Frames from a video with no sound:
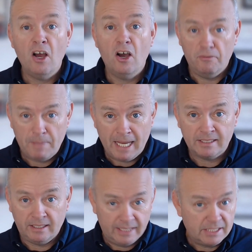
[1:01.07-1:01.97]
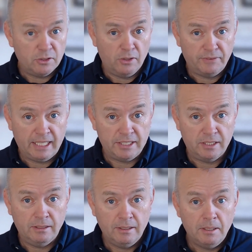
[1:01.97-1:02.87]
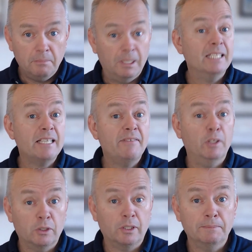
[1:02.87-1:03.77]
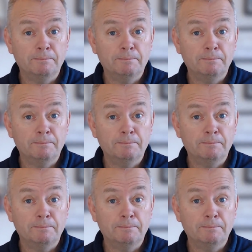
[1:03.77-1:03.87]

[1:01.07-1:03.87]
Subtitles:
of passing this certification. But let's have a look.